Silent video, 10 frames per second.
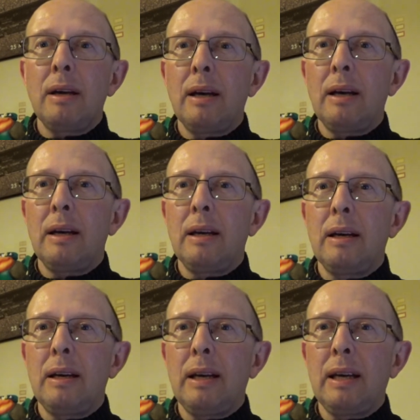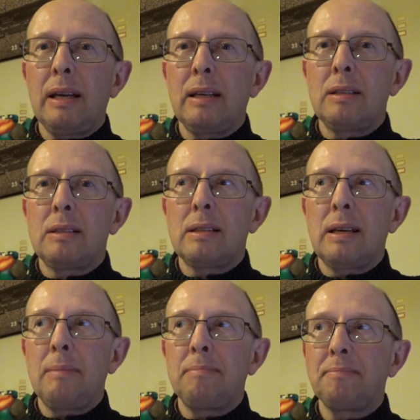Uh, it's
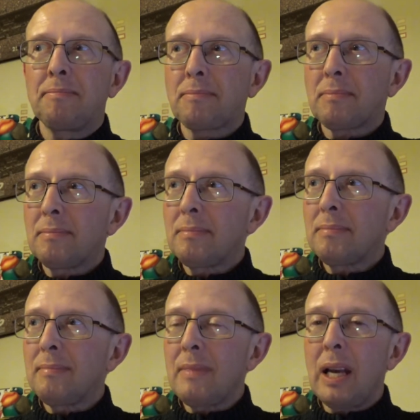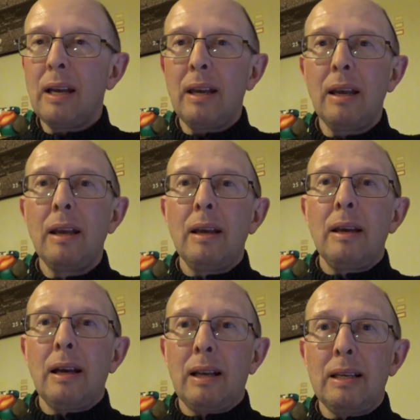um, uh,
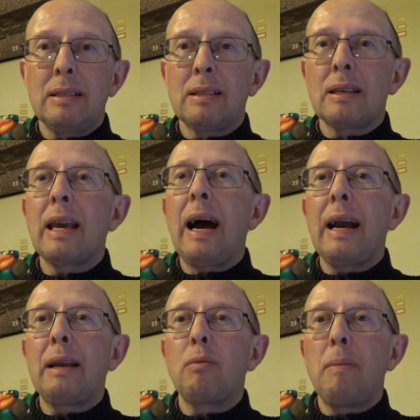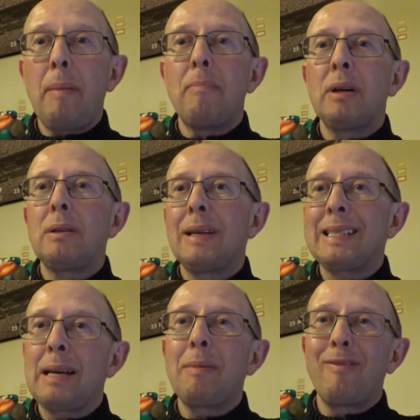at least the guy remembered
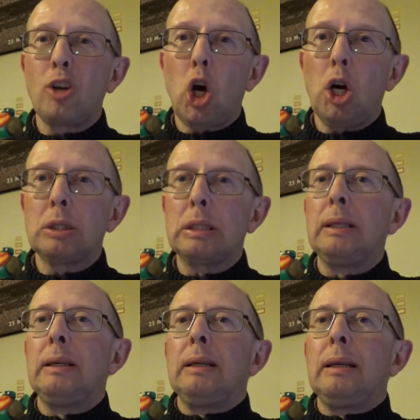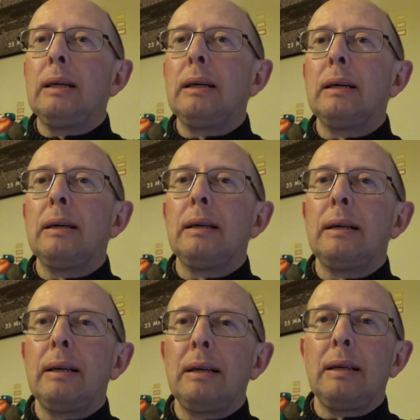last time he forgot.
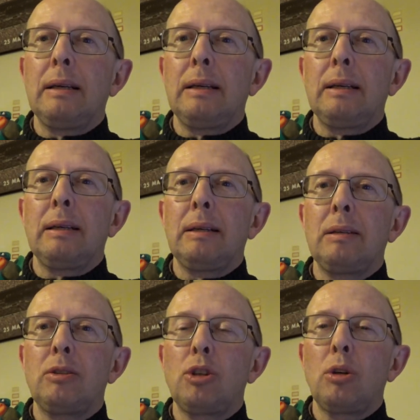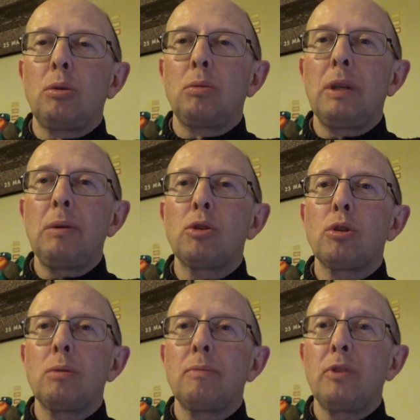Uh, so that was
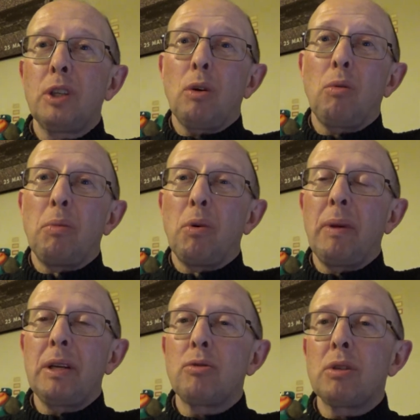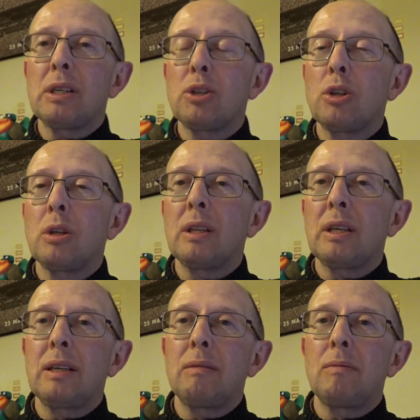good. Only got one more mentoring session, and
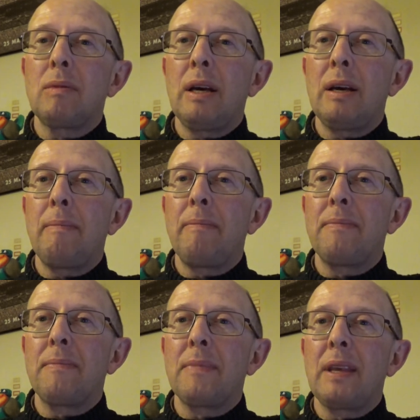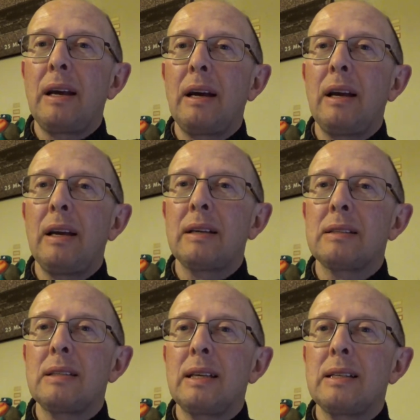then um, they, he
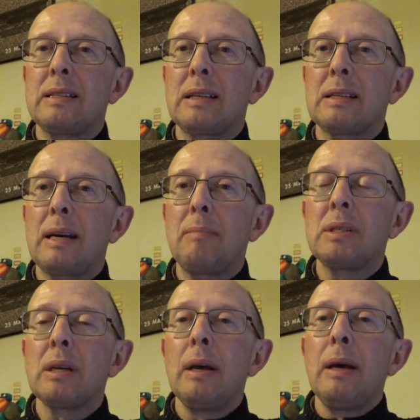has to take his exams.